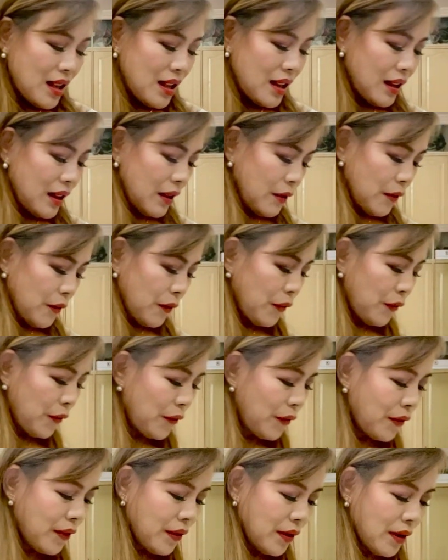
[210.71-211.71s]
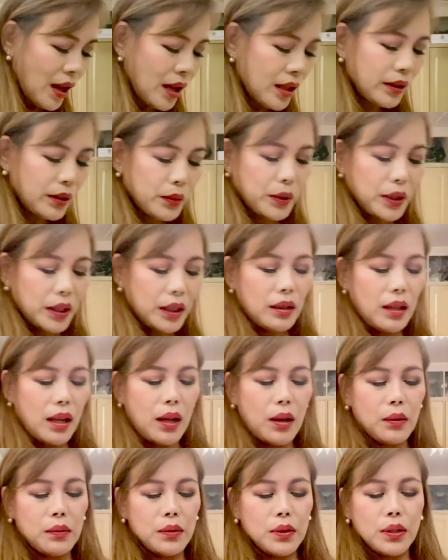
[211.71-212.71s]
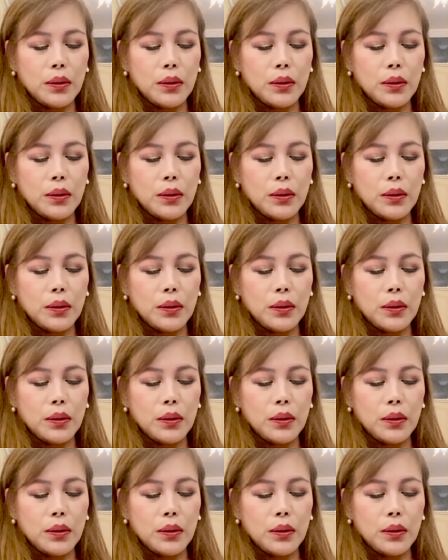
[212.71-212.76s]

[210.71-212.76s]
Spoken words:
if I do it now.